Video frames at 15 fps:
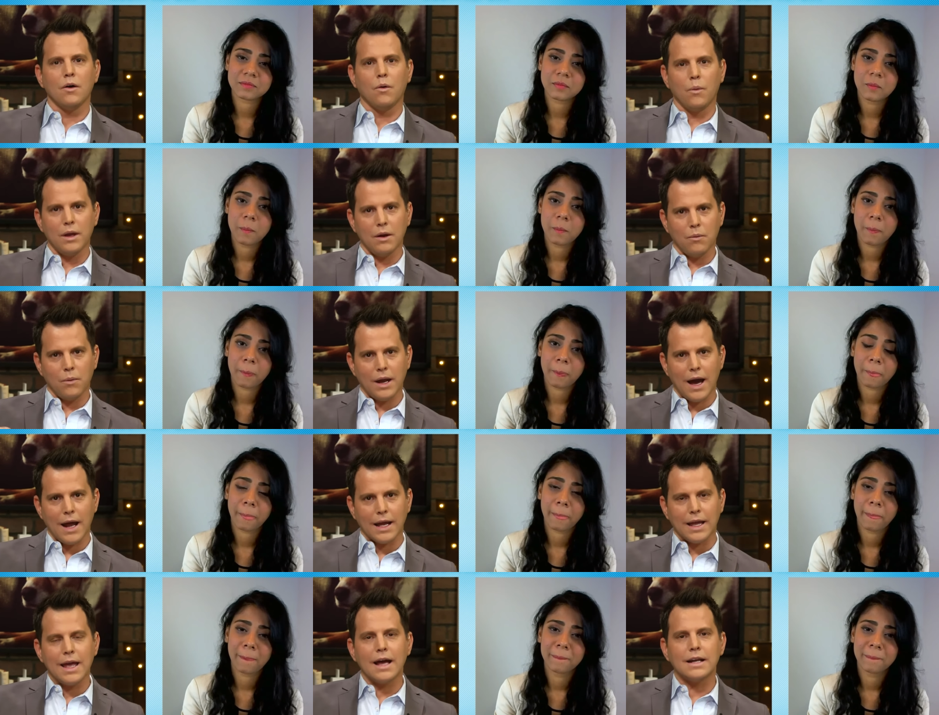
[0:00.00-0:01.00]
Speaker 1: we got
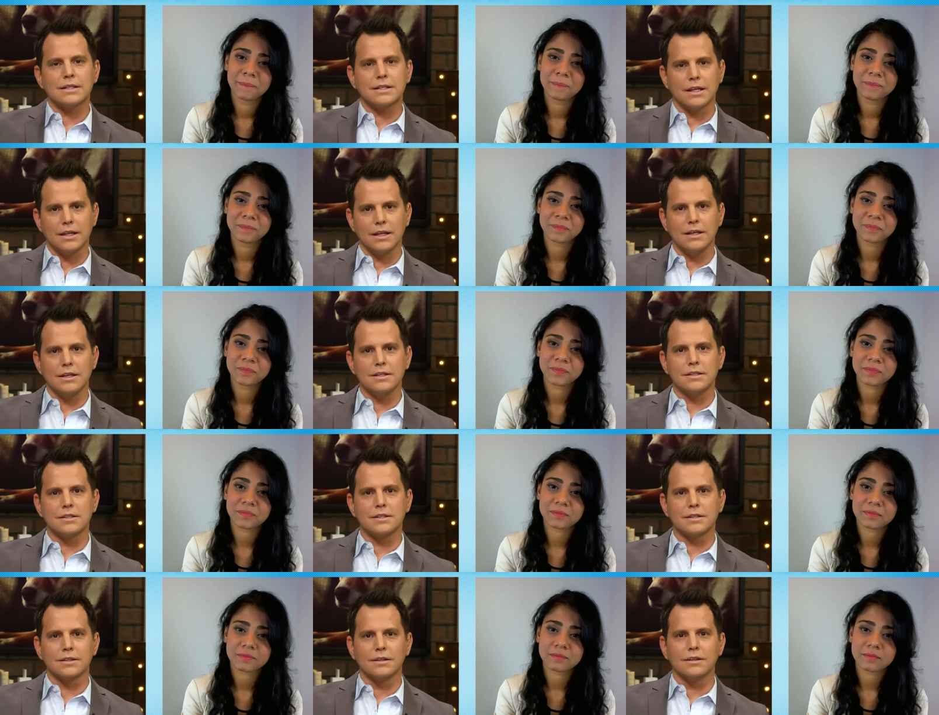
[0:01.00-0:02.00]
to get to
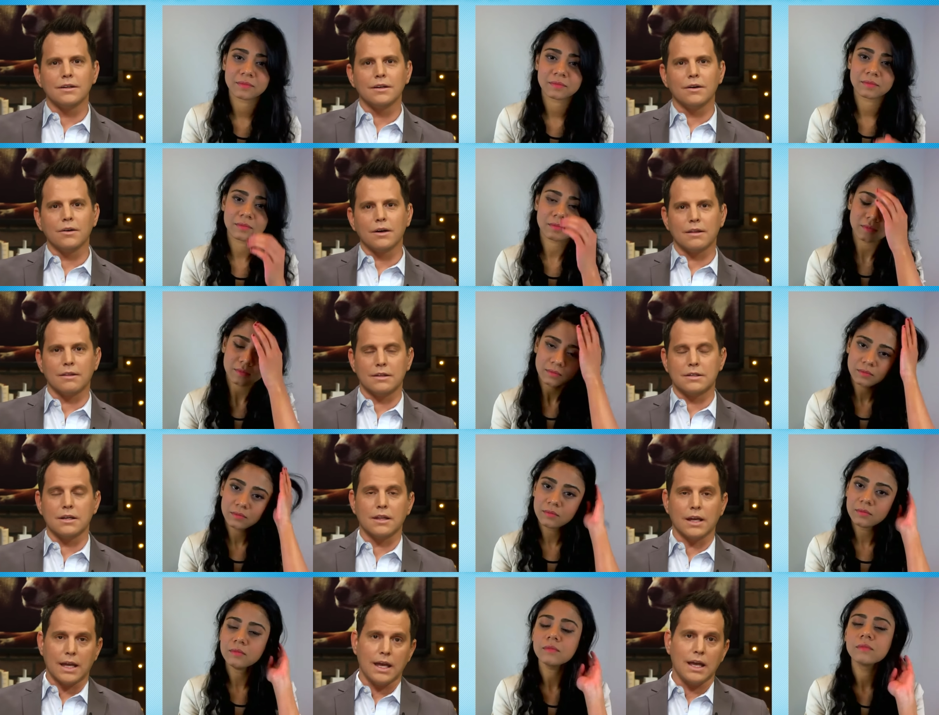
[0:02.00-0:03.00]
these... to
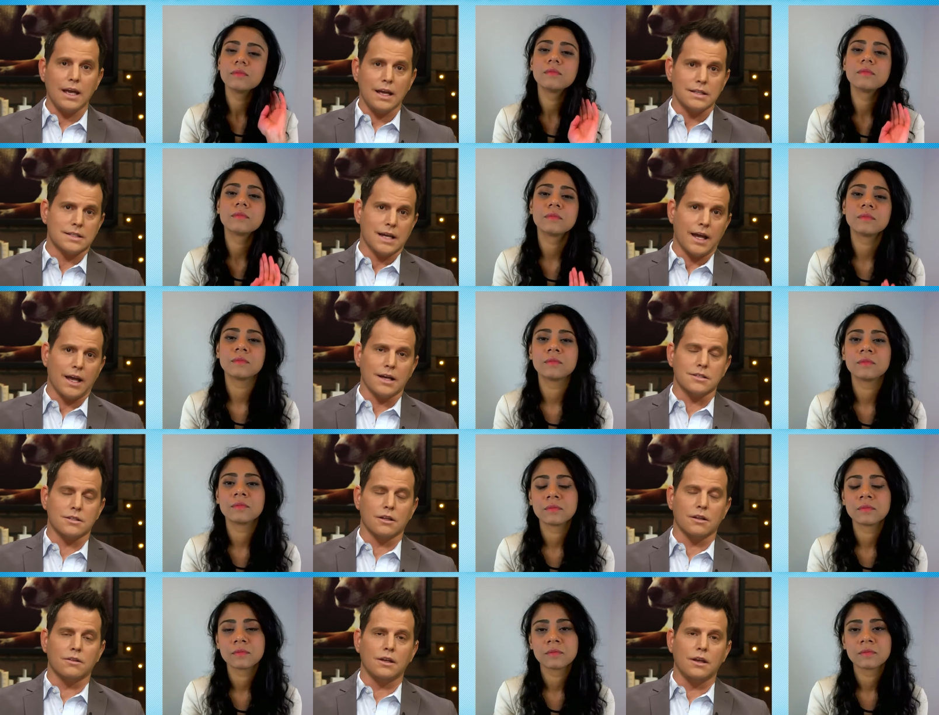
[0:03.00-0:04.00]
the kids, I guess,
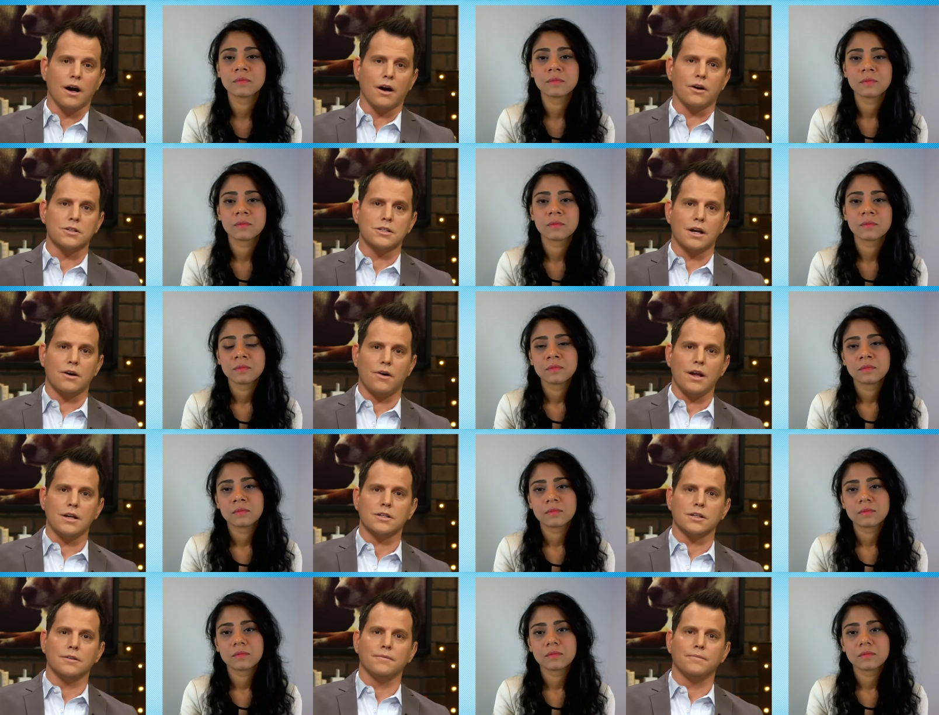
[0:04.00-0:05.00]
the younger
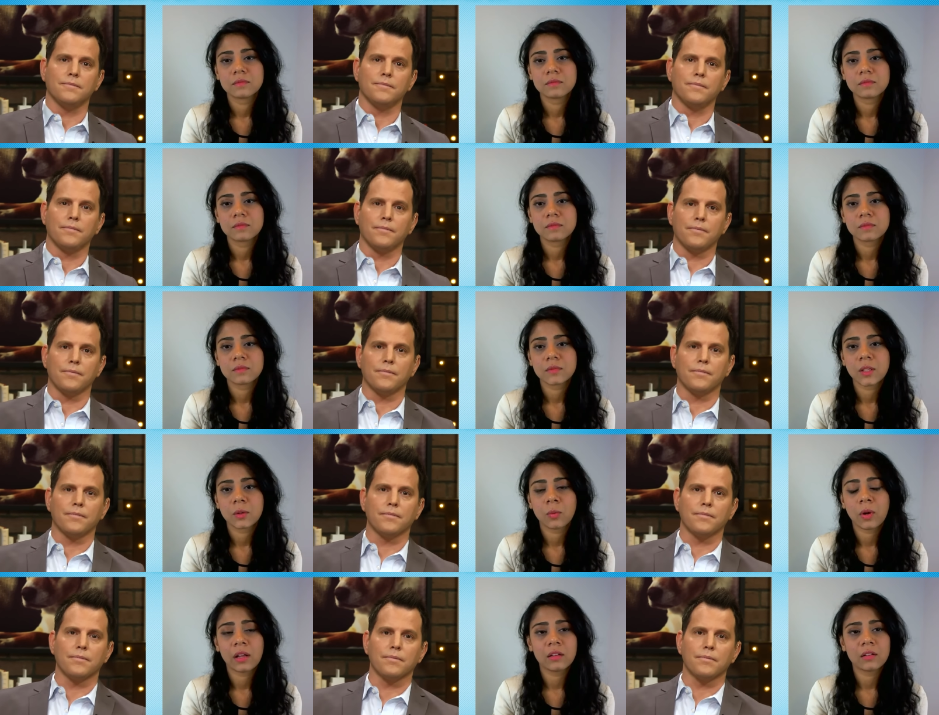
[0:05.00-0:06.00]
generation.
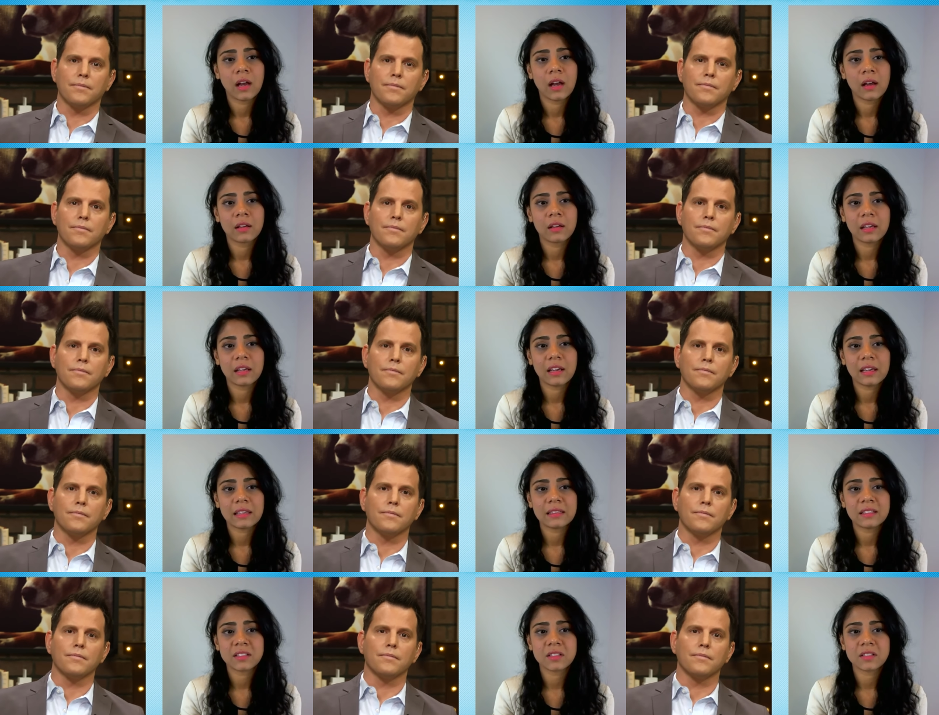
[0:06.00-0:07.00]
Speaker 2: Well,
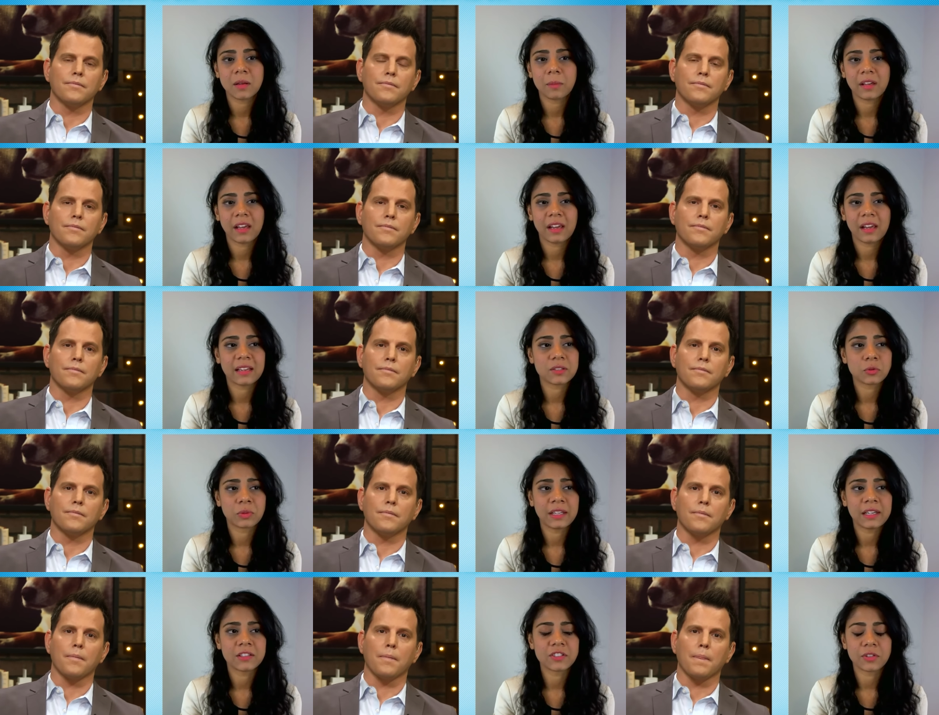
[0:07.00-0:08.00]
this is something, I guess,
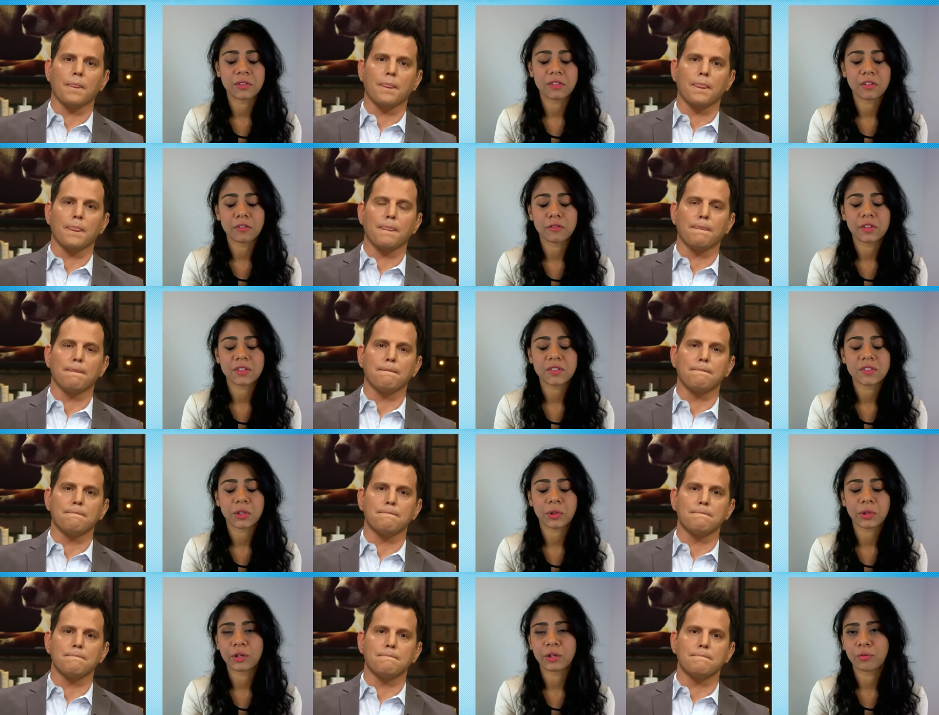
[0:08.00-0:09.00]
related to the
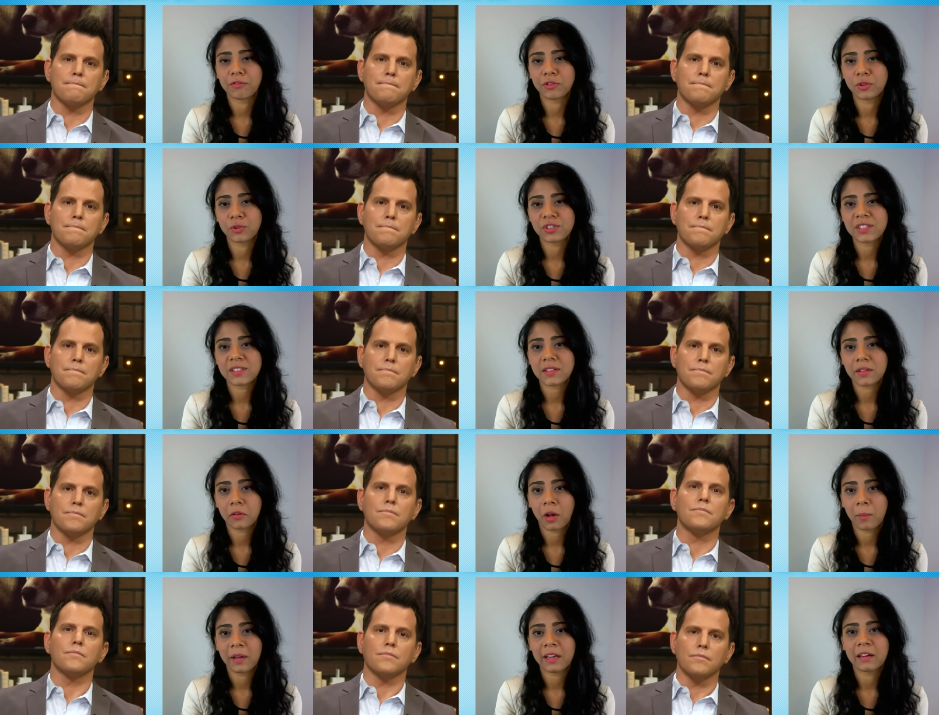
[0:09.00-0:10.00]
Syrian refugees that
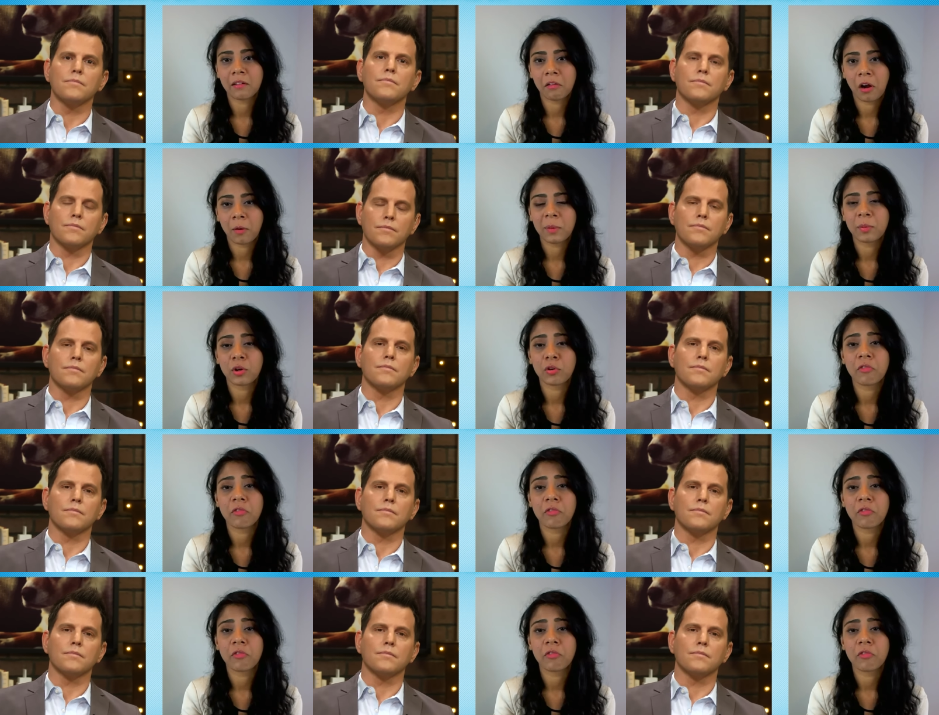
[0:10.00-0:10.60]
are coming in. A lot of people